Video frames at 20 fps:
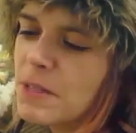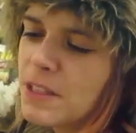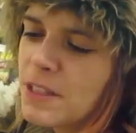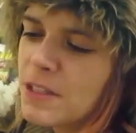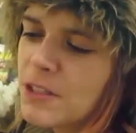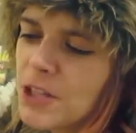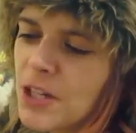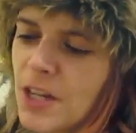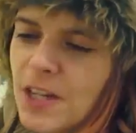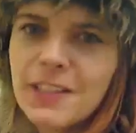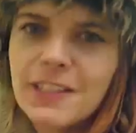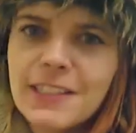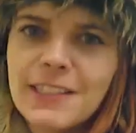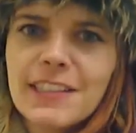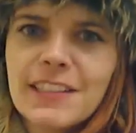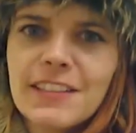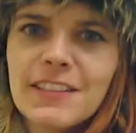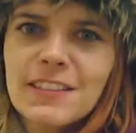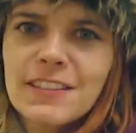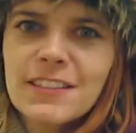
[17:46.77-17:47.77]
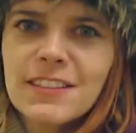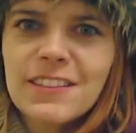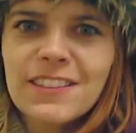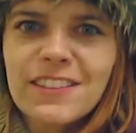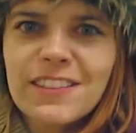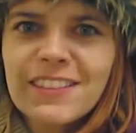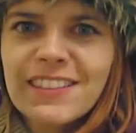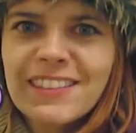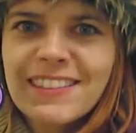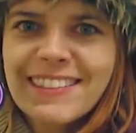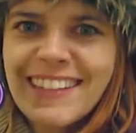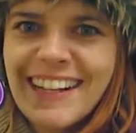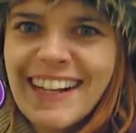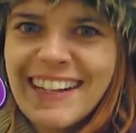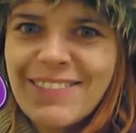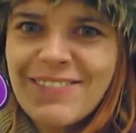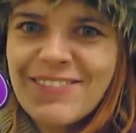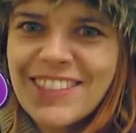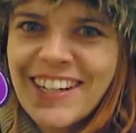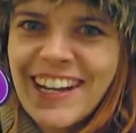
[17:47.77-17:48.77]
at Giant Eagle, so
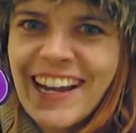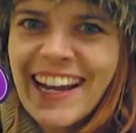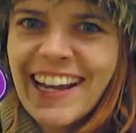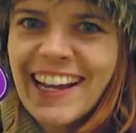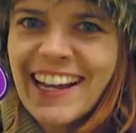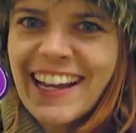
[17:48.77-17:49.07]
I'm trying